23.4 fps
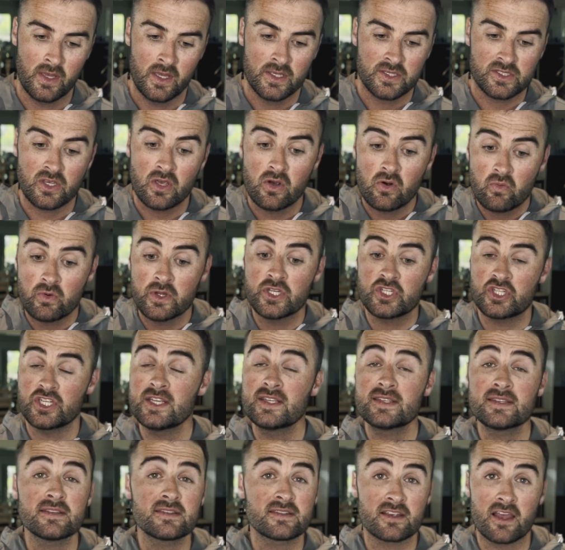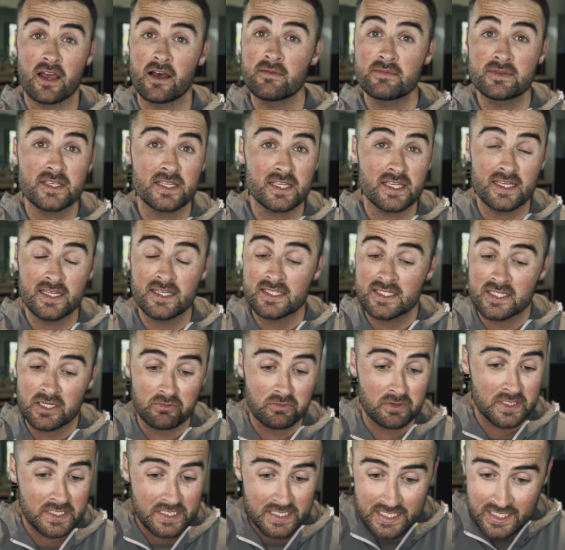So when Jesus comes again to
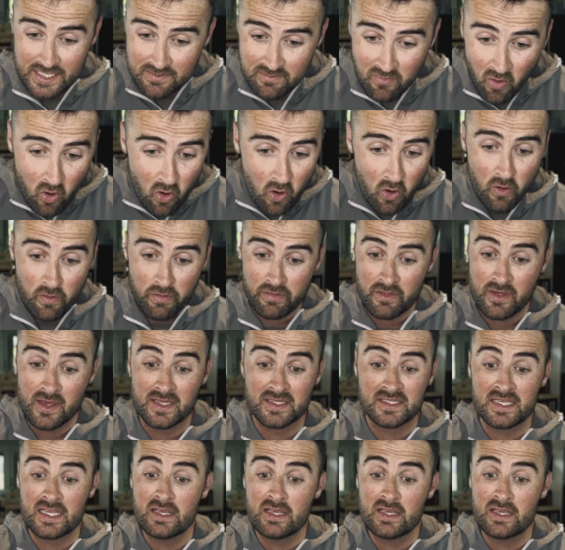redeem all things,